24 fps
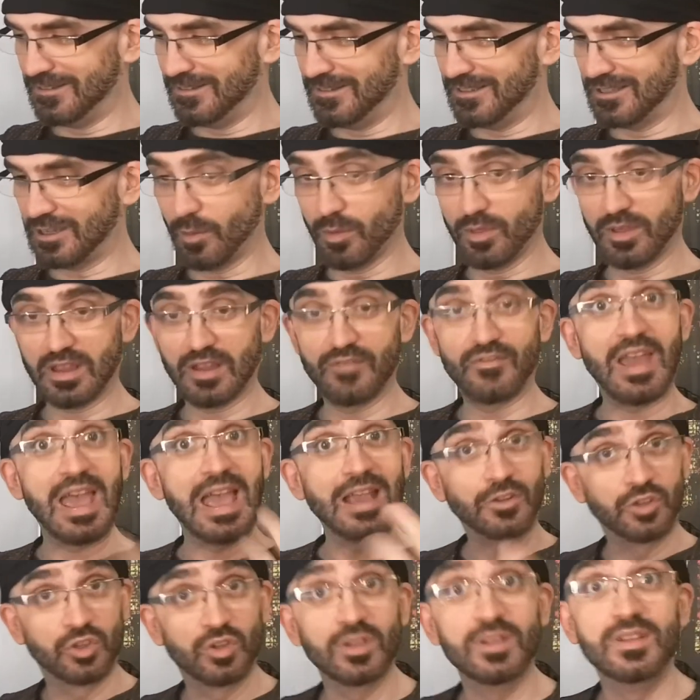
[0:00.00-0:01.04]
something I've
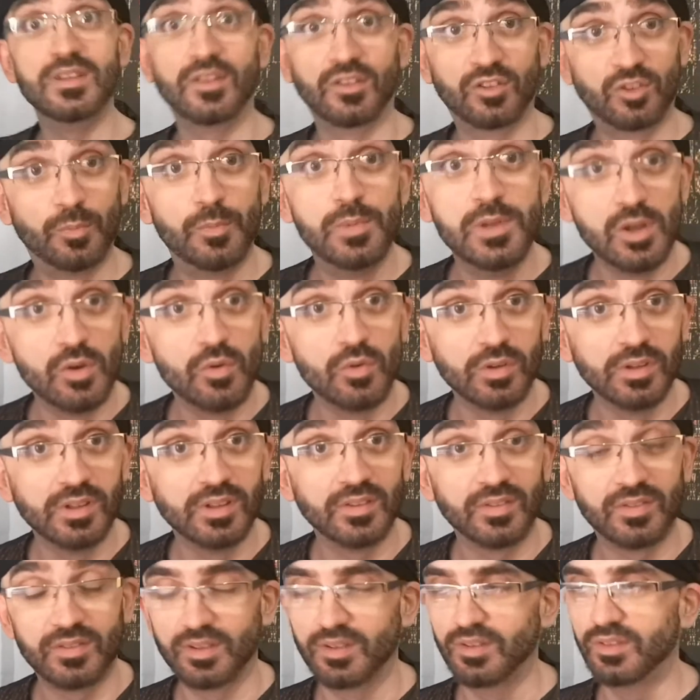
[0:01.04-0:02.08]
actually
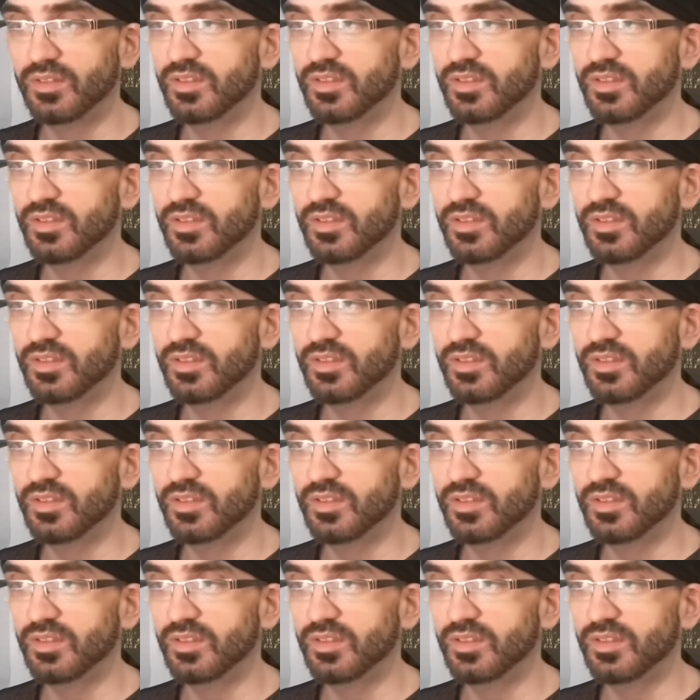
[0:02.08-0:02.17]
experienced and